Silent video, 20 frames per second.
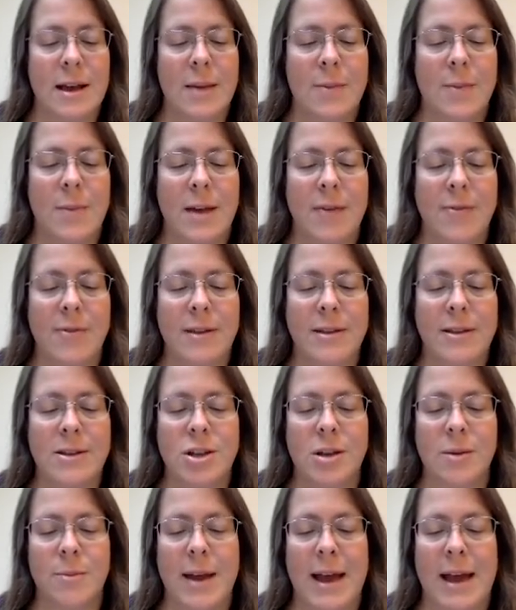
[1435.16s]
My village
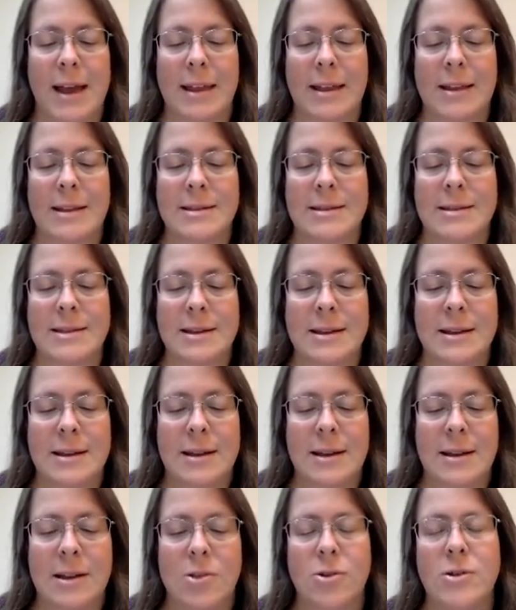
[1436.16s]
companions
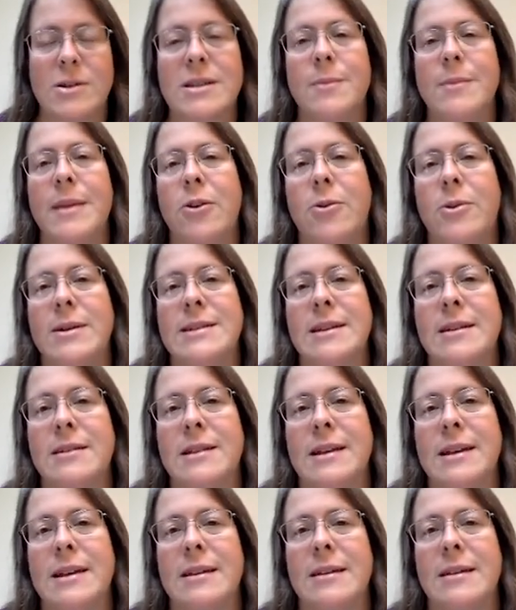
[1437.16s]
looked at me
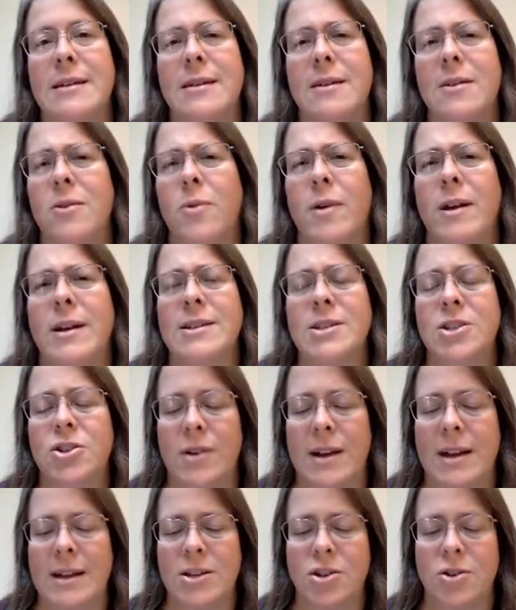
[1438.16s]
quizzically. What a
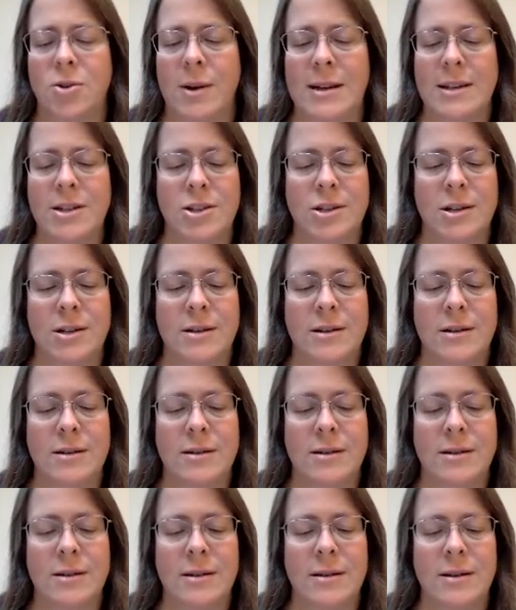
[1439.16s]
strange question.
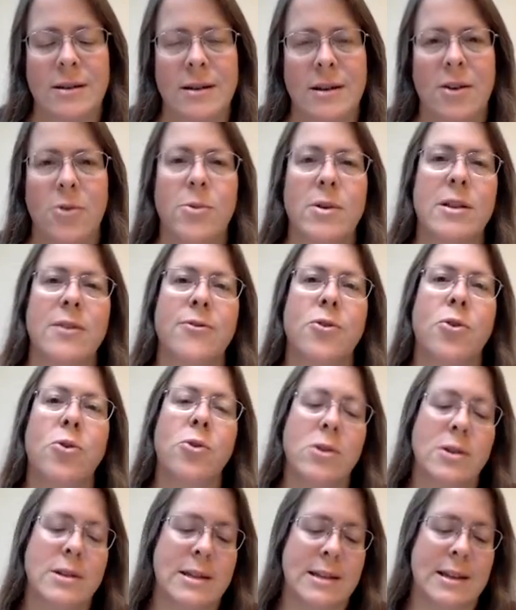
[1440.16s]
Well, of
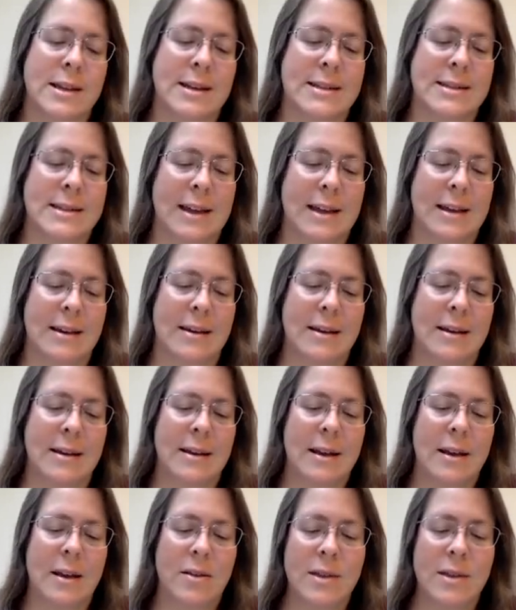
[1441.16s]
course, they said,
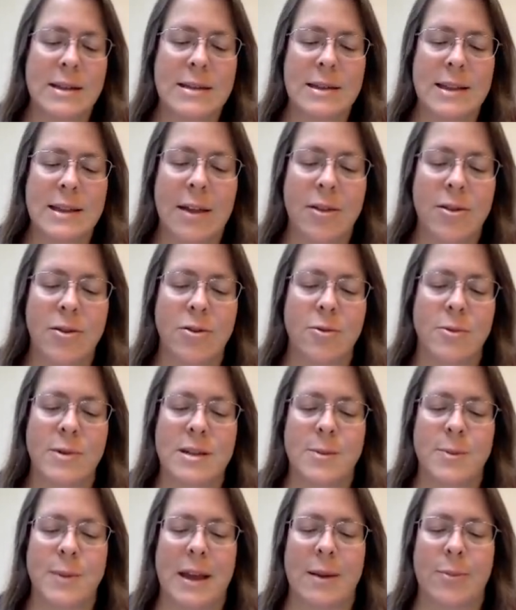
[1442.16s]
this leather
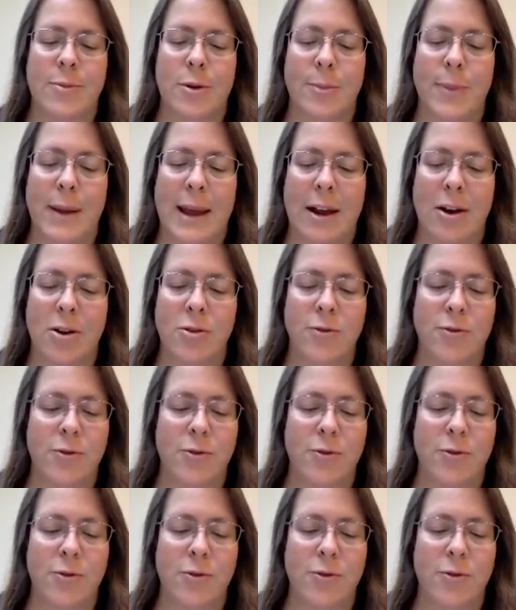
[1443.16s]
was being prepared